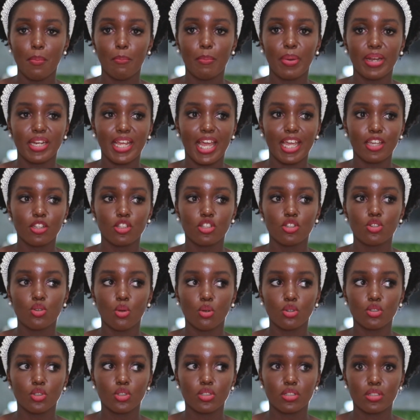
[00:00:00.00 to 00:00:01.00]
but
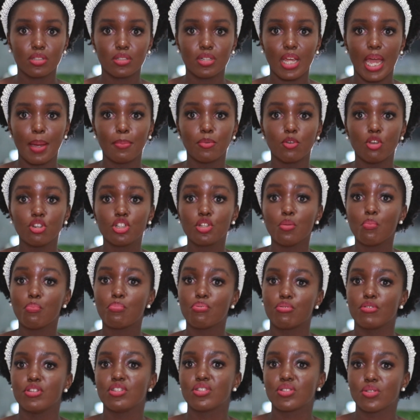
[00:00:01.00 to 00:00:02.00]
I'm not
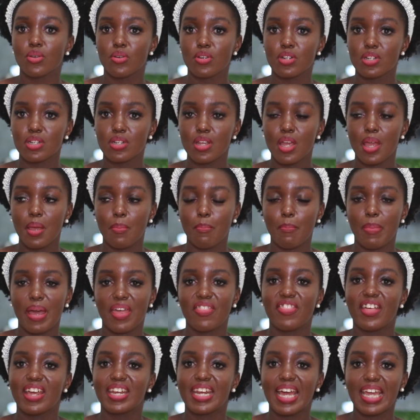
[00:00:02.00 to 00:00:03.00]
imprisoned
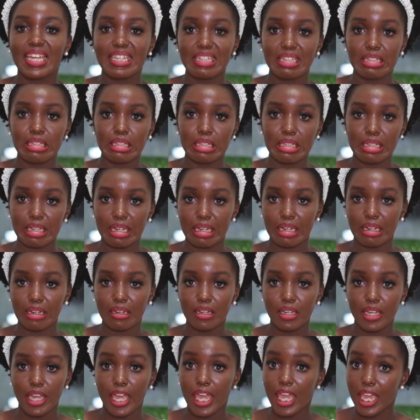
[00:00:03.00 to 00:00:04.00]
by that
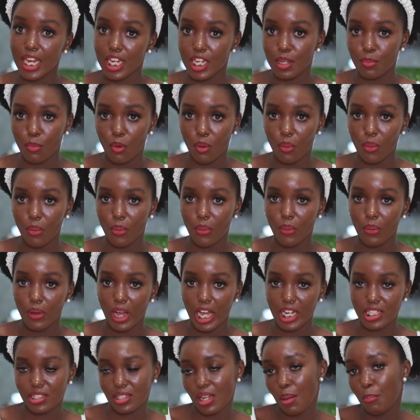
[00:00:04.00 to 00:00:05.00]
idea anymore.
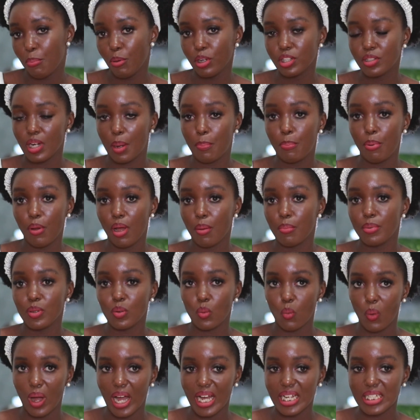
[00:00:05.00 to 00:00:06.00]
At some point I
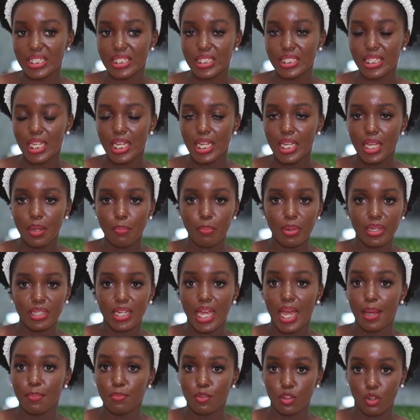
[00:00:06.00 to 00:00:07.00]
probably was,
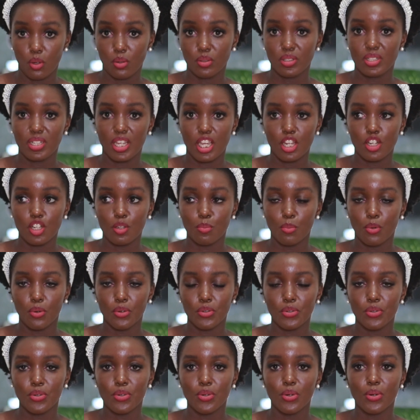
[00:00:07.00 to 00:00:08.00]
but I'm not
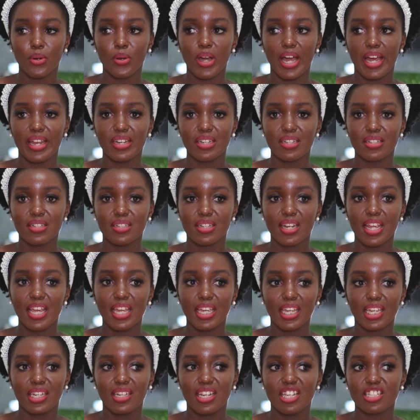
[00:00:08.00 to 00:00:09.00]
anymore, and
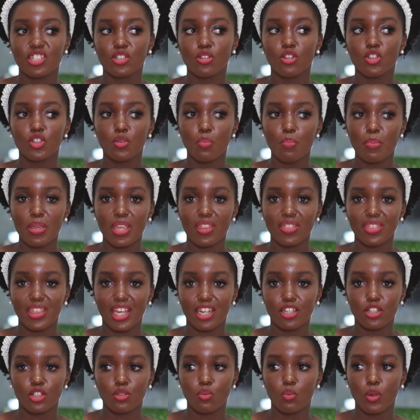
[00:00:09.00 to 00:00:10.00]
it does not mean
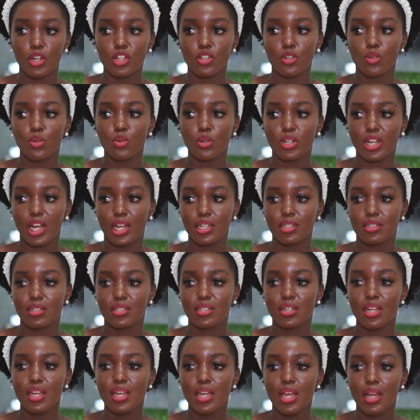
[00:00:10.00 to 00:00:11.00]
that when you look
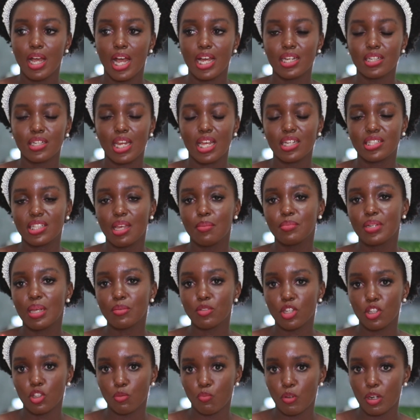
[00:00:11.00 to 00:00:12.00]
at, and
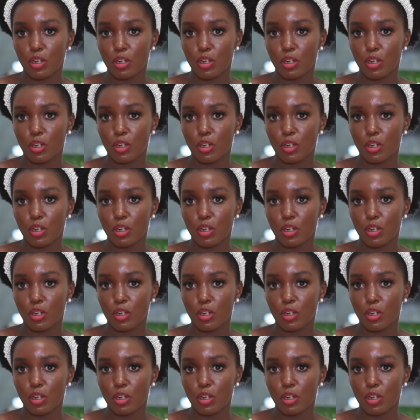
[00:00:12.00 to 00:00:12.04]
sometimes